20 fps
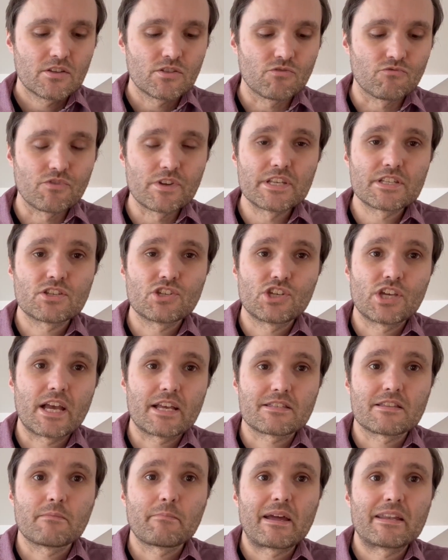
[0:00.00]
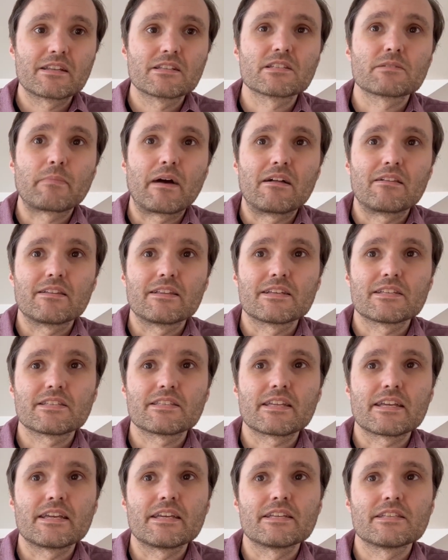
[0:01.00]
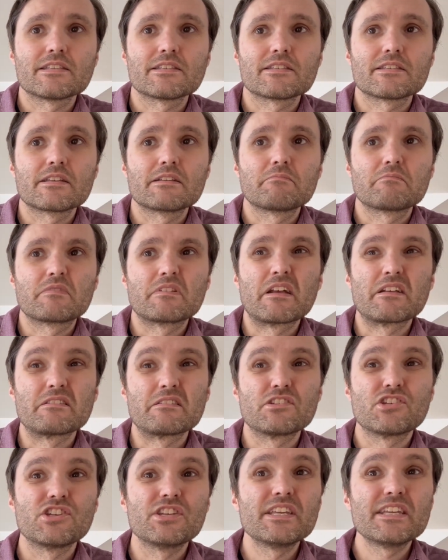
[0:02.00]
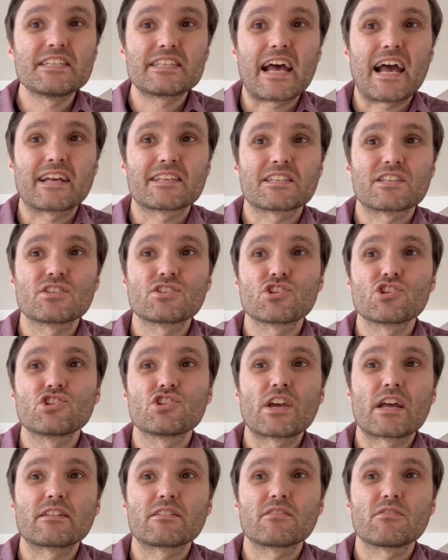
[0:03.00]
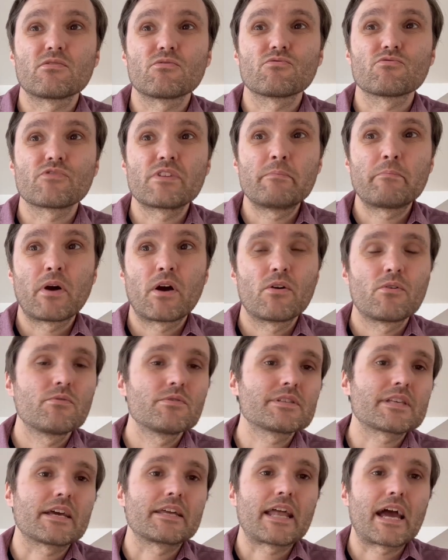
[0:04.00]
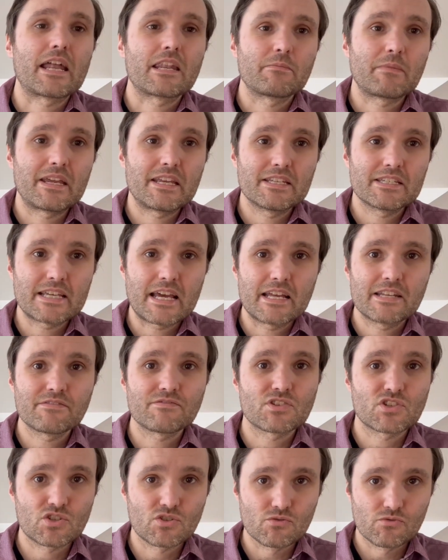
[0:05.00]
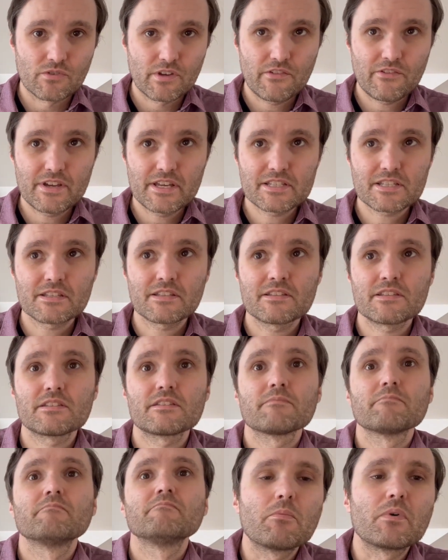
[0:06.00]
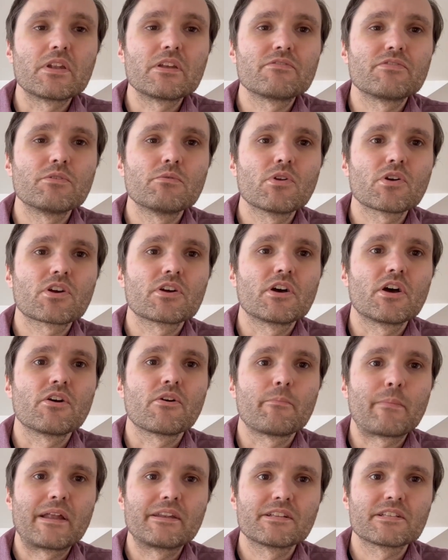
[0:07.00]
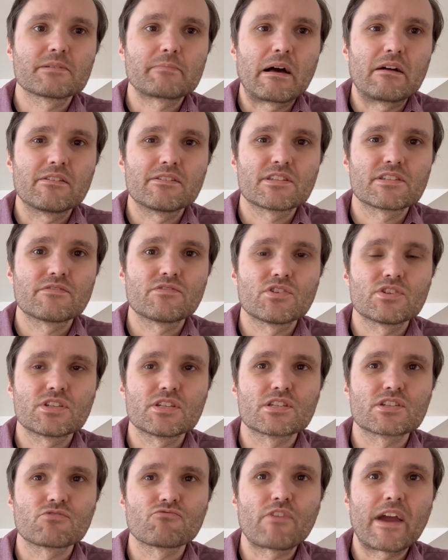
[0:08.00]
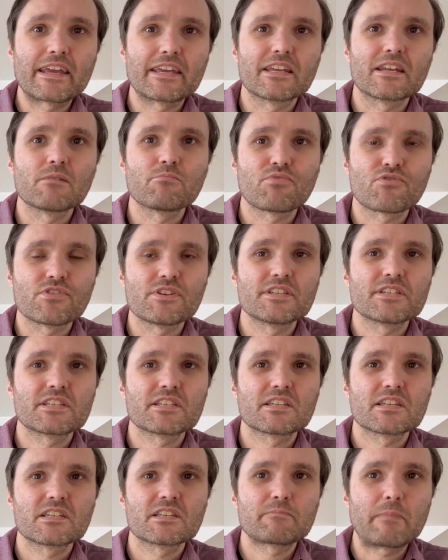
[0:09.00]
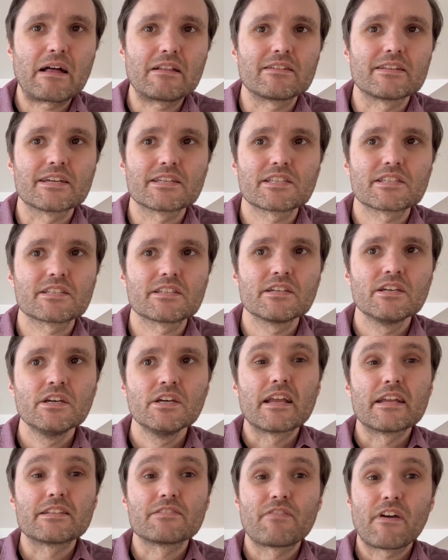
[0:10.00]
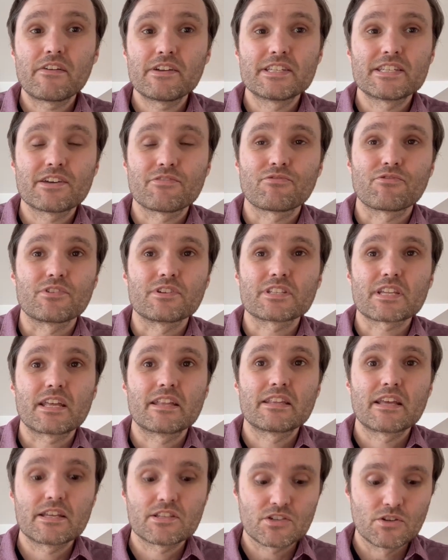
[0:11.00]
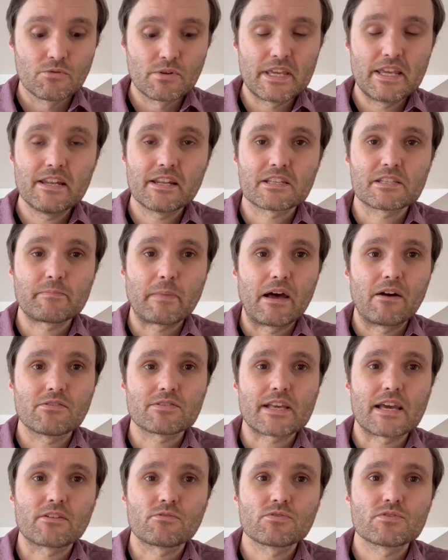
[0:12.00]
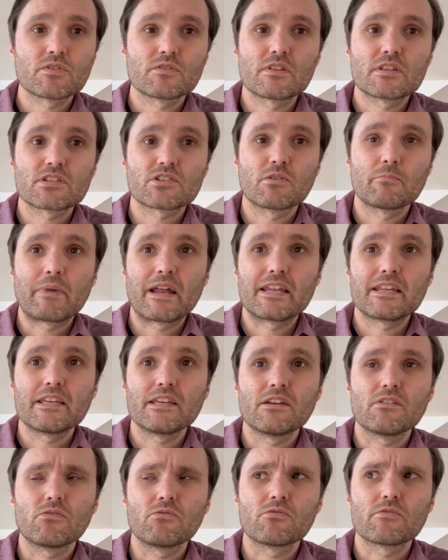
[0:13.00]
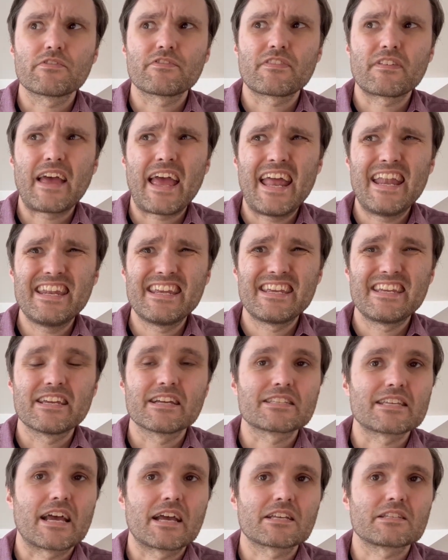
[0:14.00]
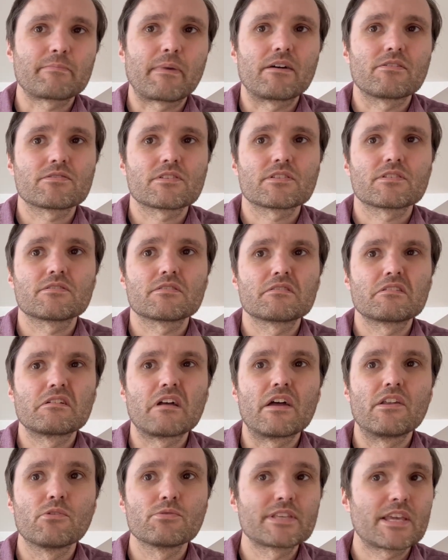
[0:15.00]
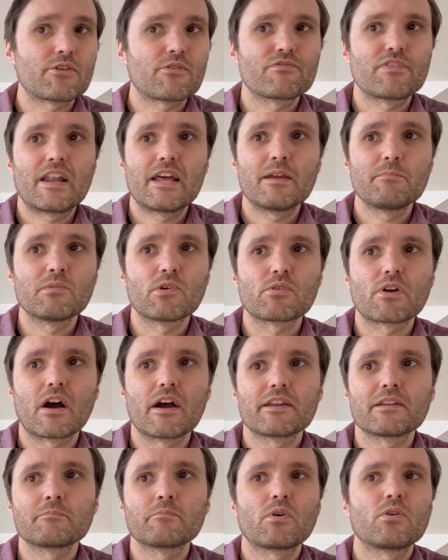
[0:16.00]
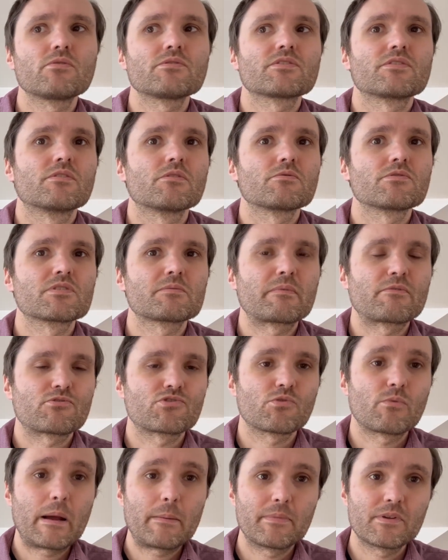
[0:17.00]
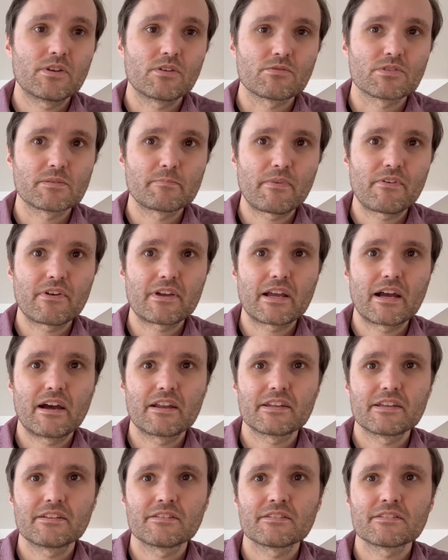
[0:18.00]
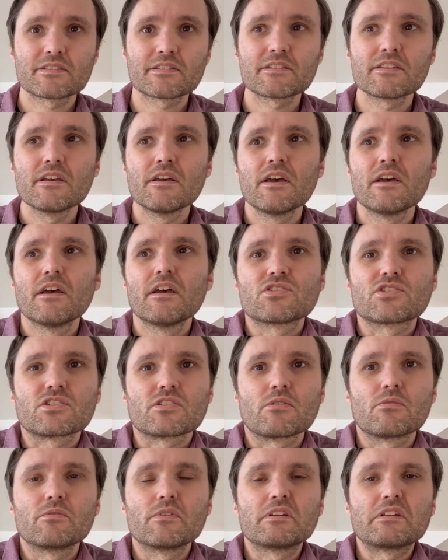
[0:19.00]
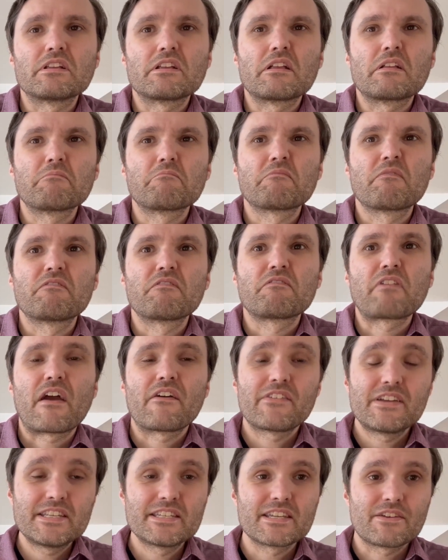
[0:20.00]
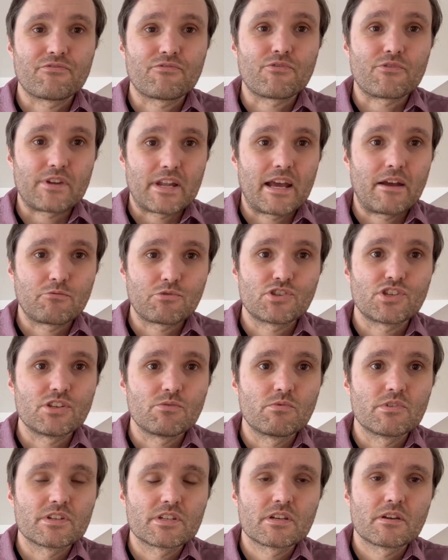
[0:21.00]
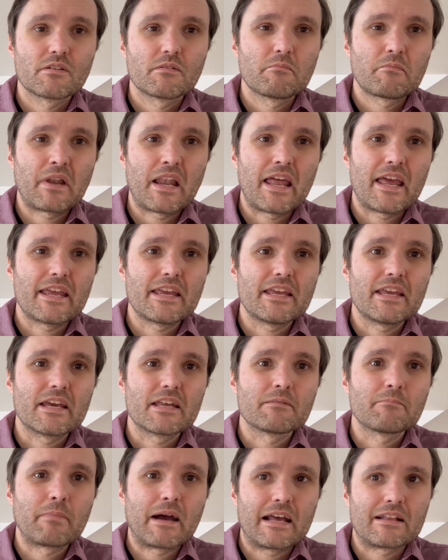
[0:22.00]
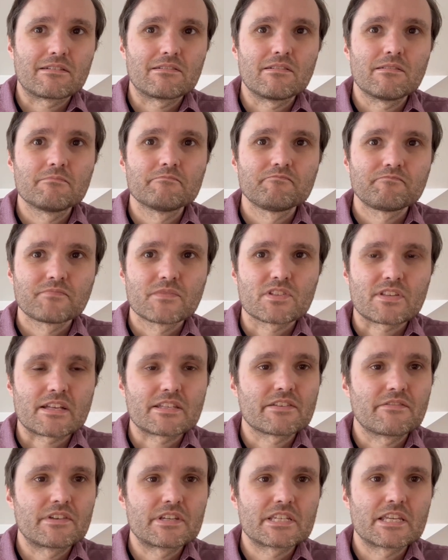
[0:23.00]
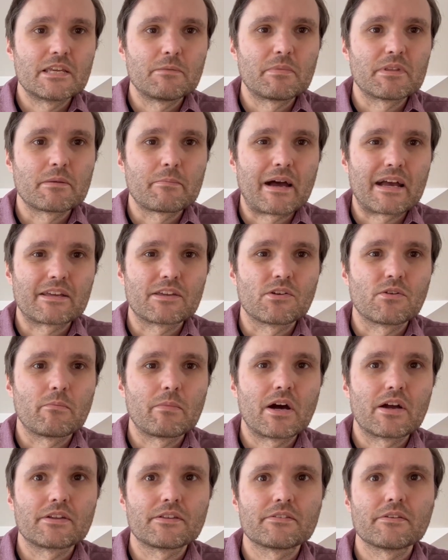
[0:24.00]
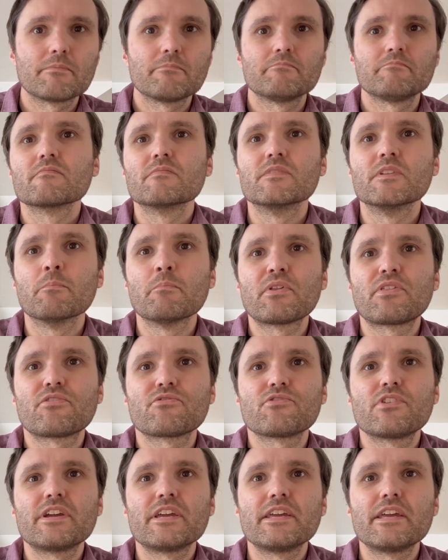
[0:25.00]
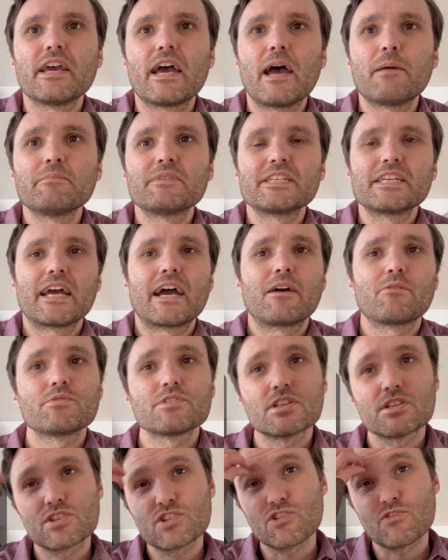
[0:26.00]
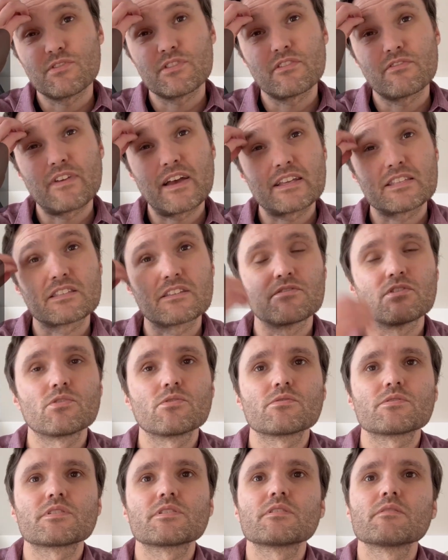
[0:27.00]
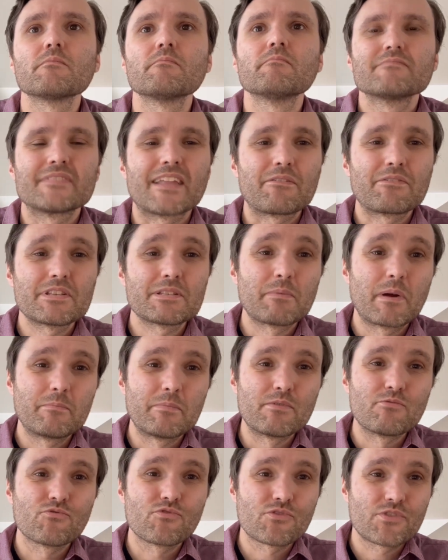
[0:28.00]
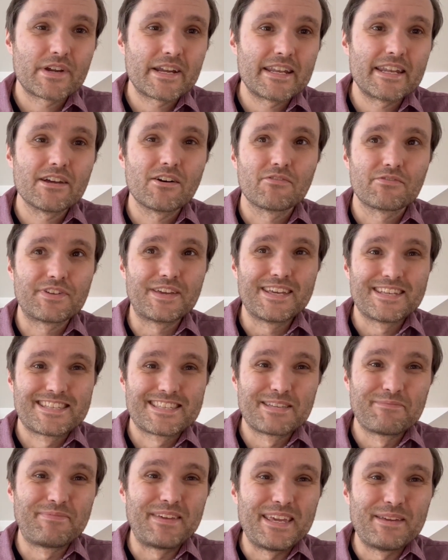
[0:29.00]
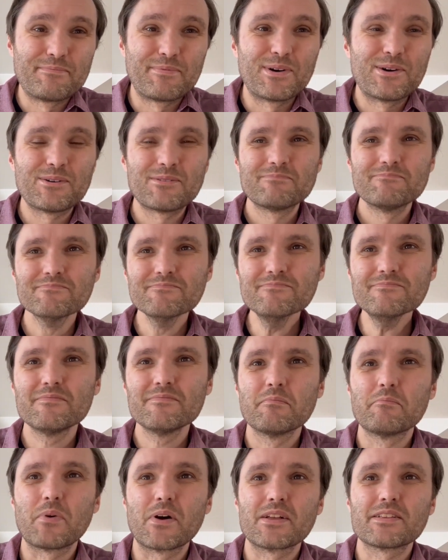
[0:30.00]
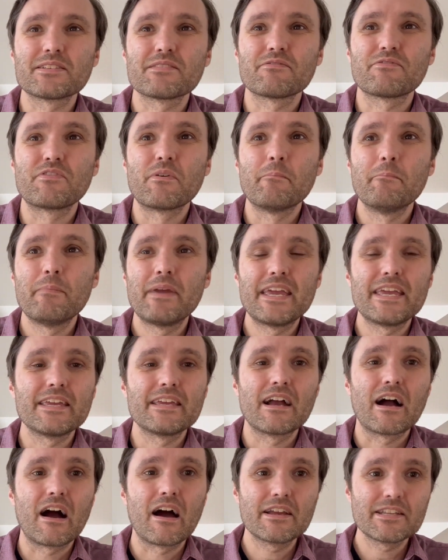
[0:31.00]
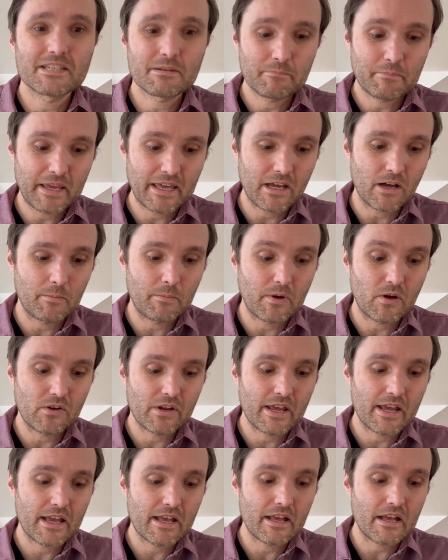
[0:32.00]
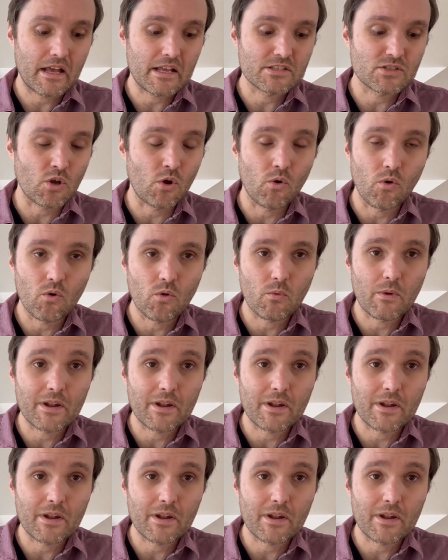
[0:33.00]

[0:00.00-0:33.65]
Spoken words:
The reason she has an amended spell list is she needs access to Gentle Repose and Animate Dead for story reasons. But if you look at her amended spell list versus a regular priest spell list, it's very different, and there's no healing spells, and also there's not many, or if any, attack spells. There's no Sacred Flame, no Guiding Bolt, no Spiritual Weapon, no Spirit Guardians. So it's very different how she would play in battle. So that's something to keep in the back of your mind. Number 3, empty houses during the festivals. Now this might be really obvious to people, but for me, I didn't pick up on it at all.